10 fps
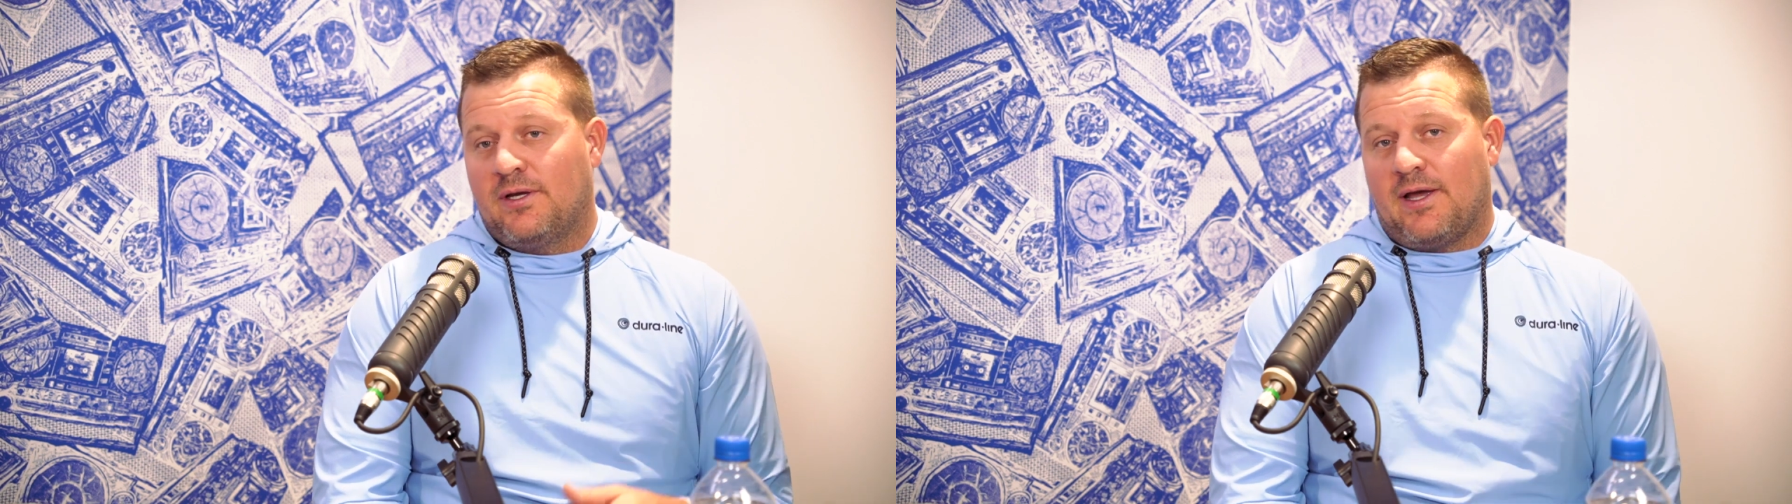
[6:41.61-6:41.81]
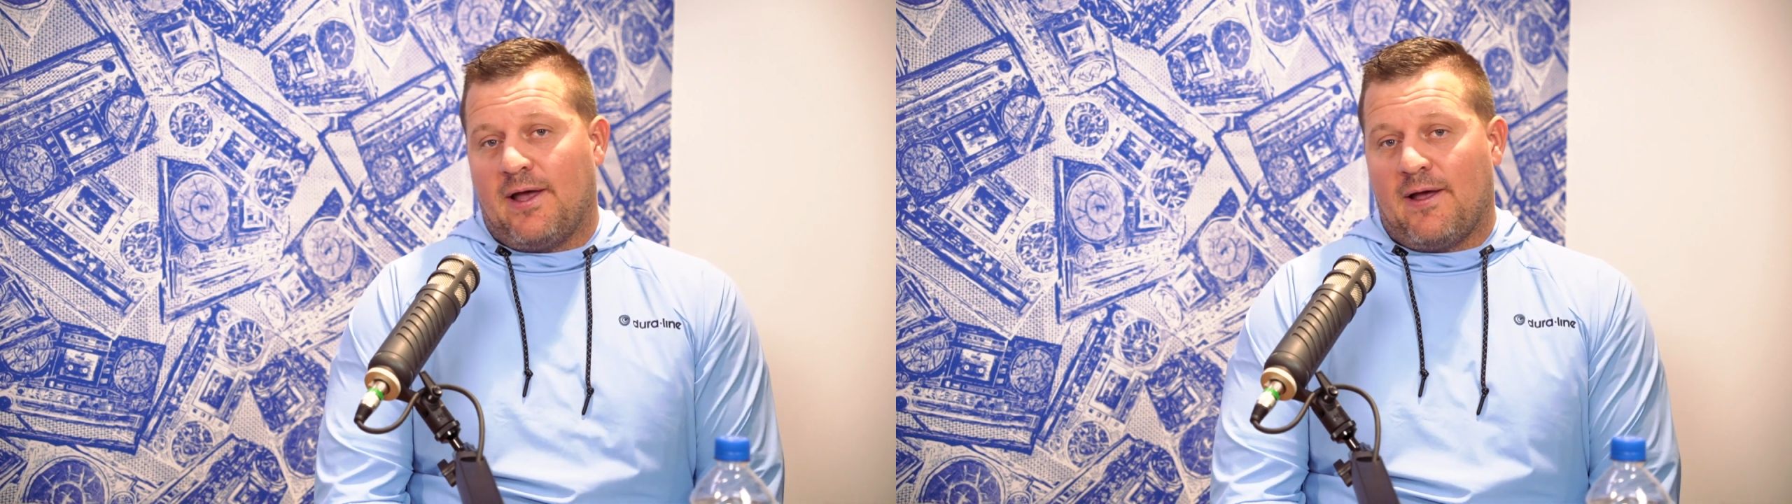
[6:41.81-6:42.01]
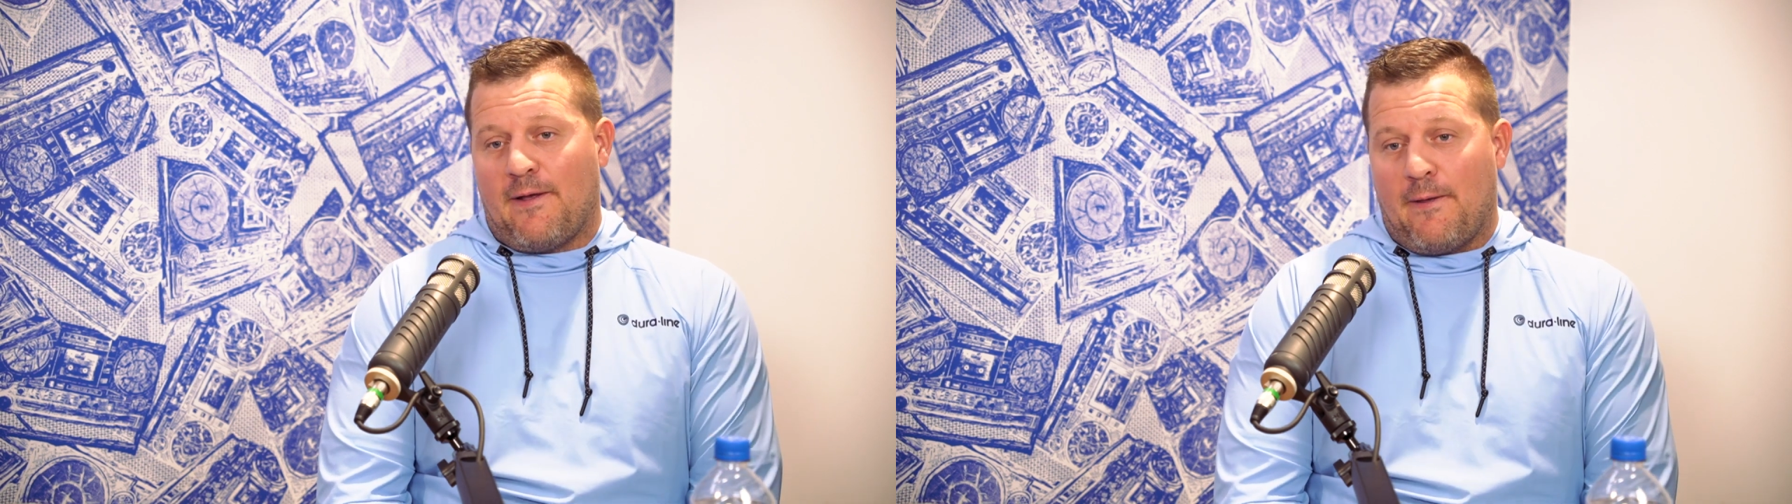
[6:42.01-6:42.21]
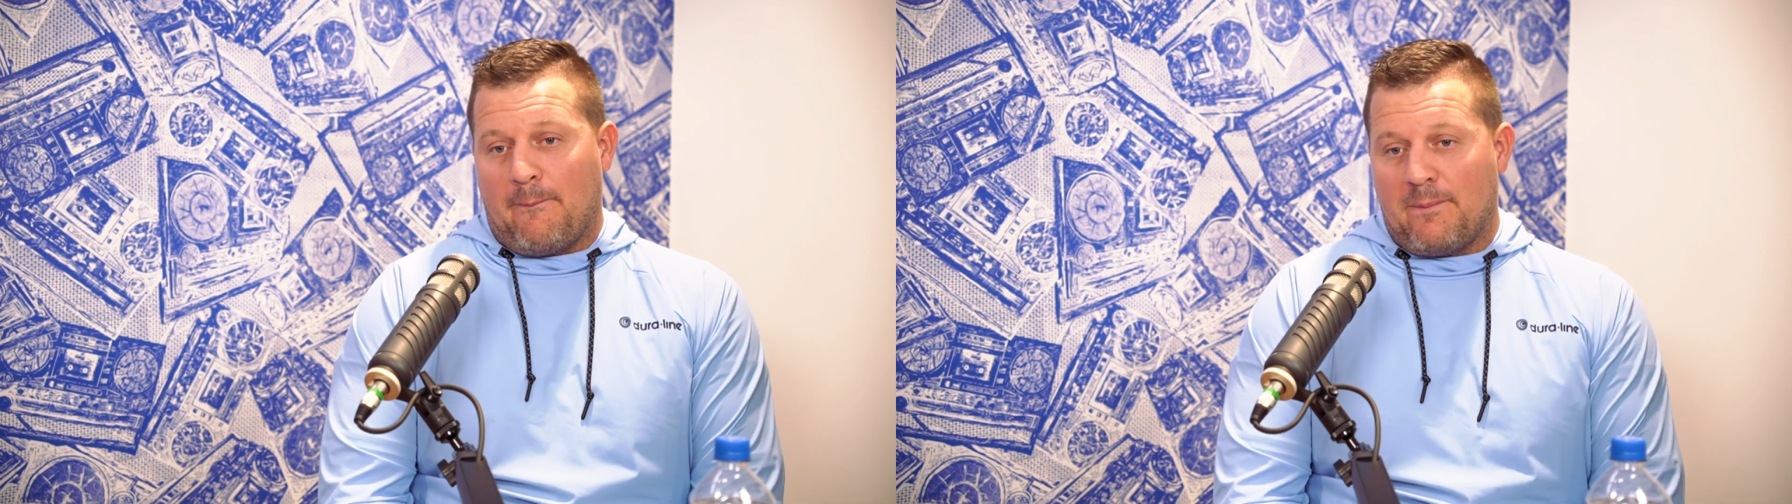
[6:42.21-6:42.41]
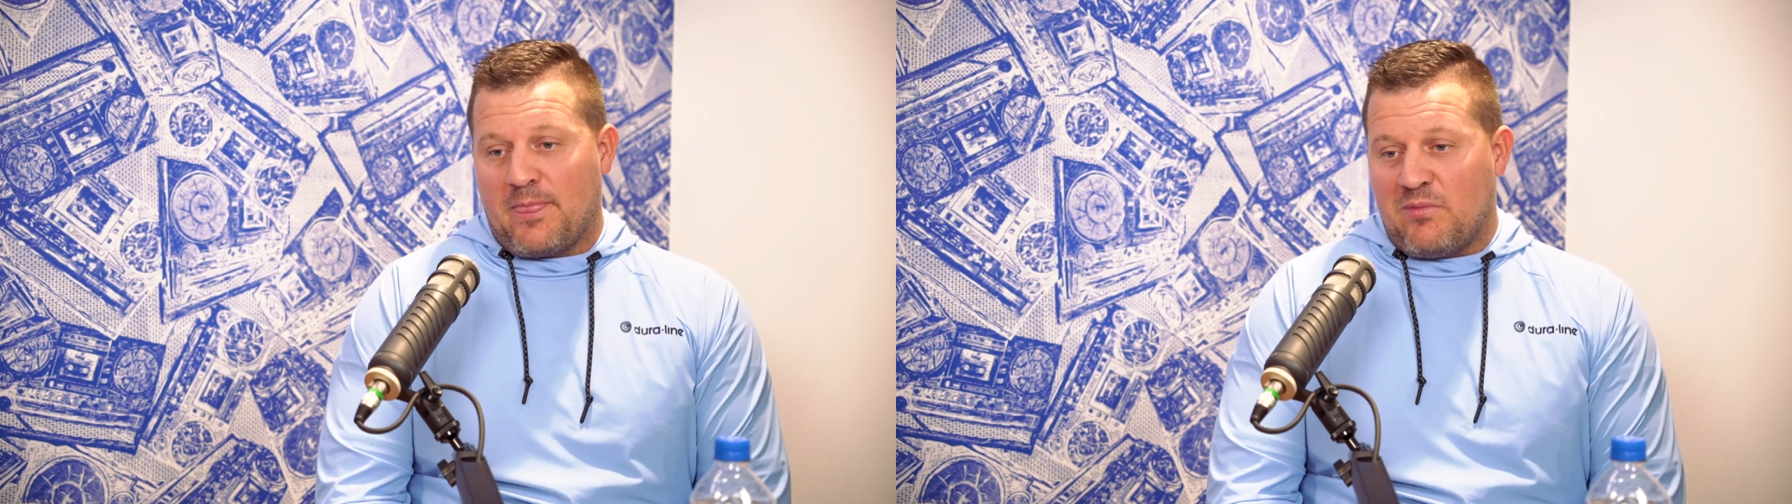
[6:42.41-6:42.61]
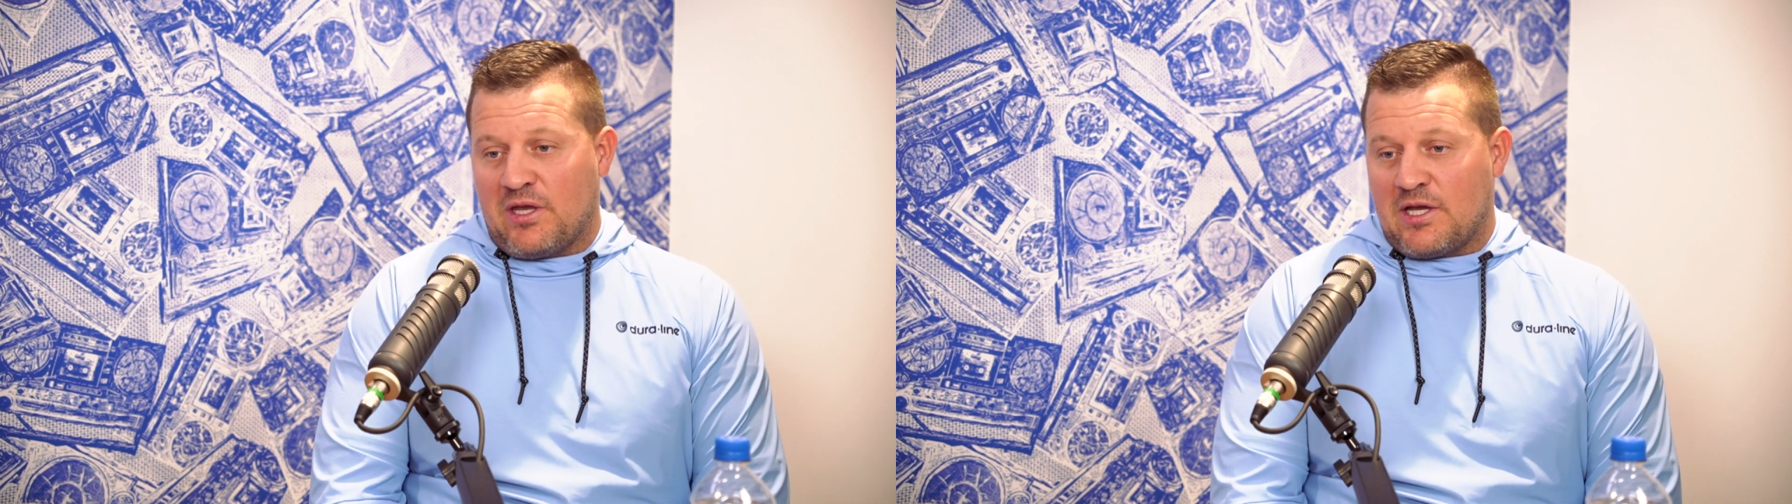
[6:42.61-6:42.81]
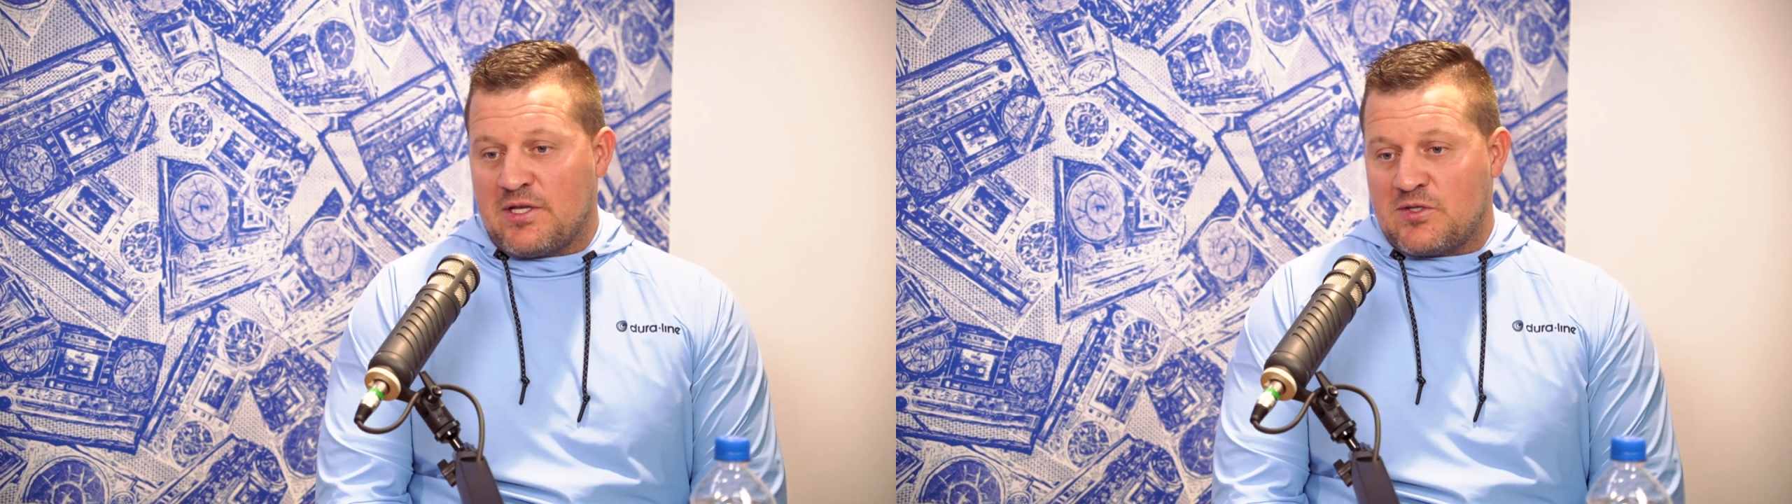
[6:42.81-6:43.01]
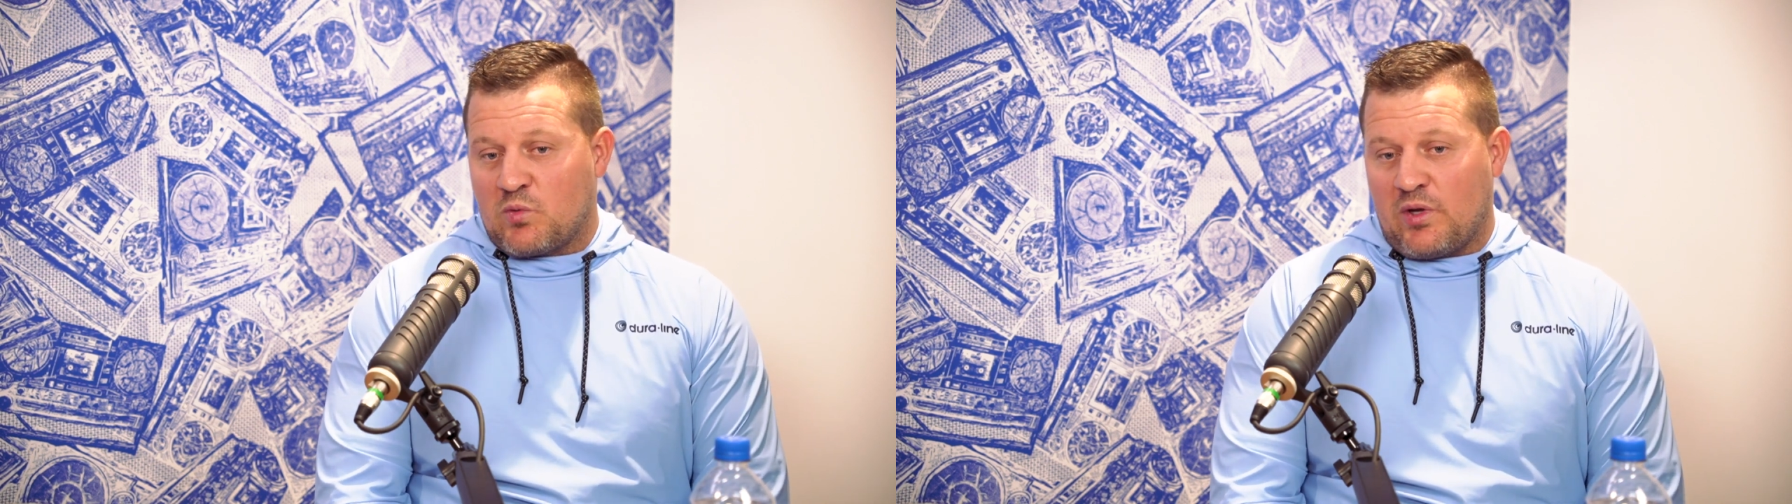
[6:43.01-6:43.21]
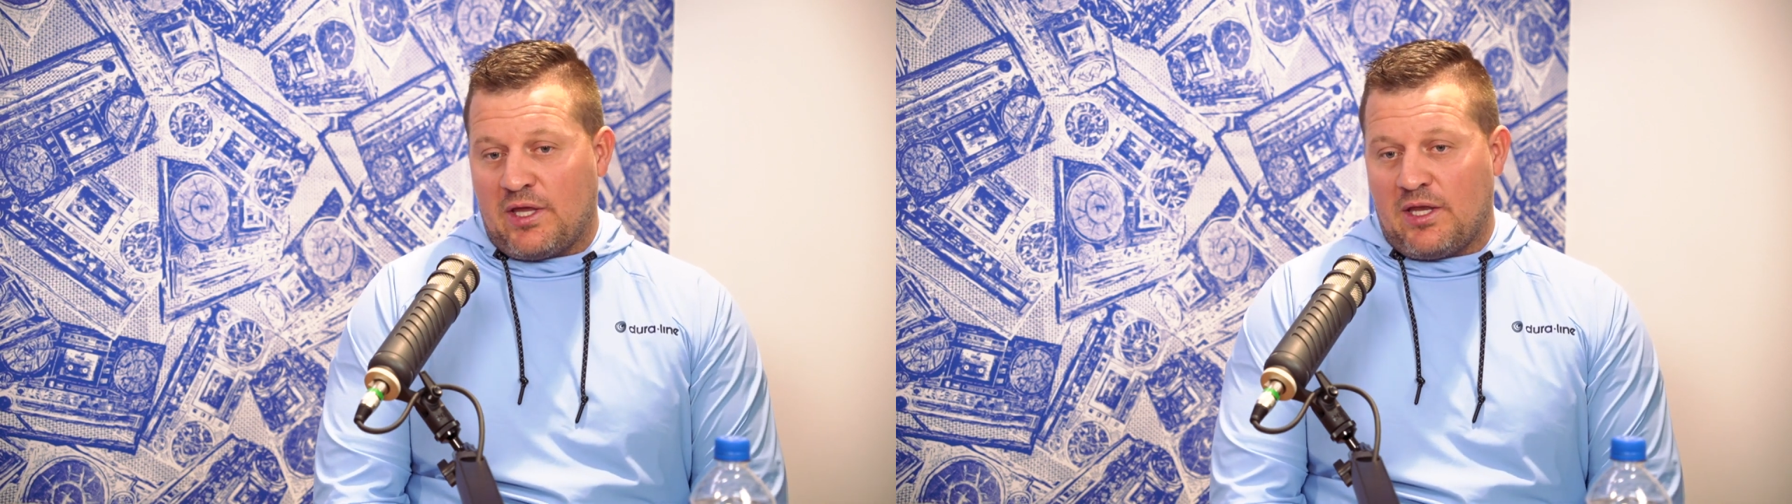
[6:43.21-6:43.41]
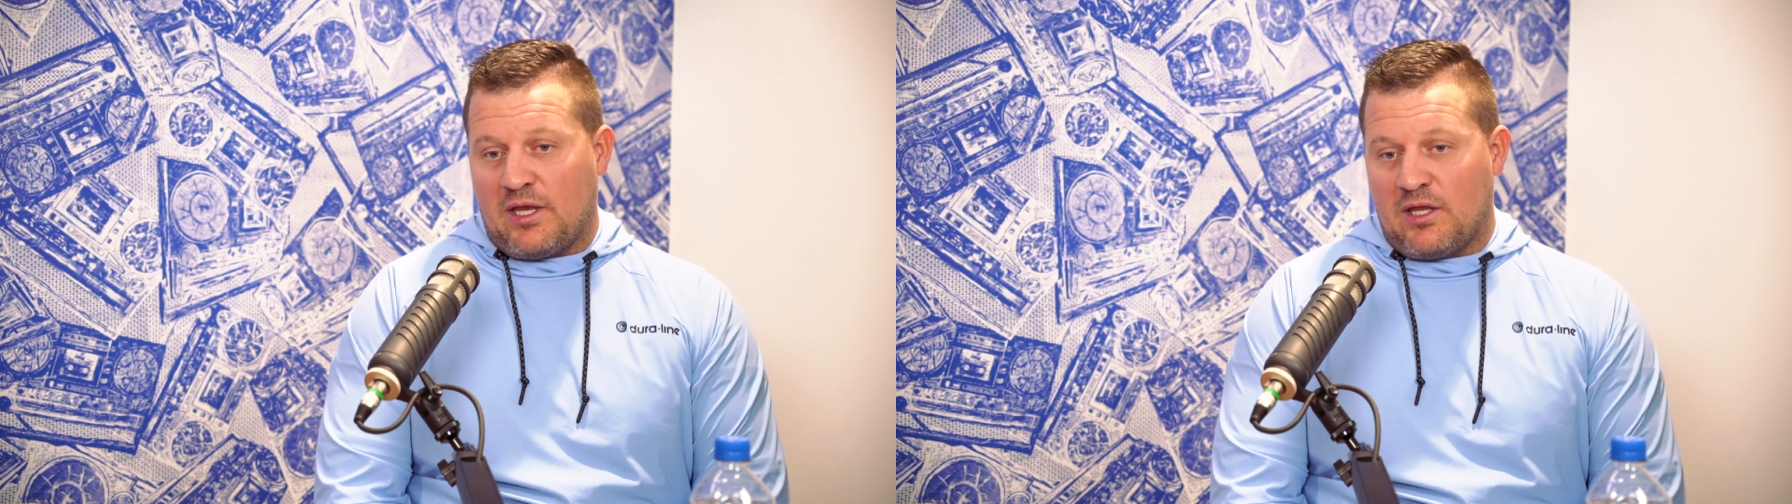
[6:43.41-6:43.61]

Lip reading: Because when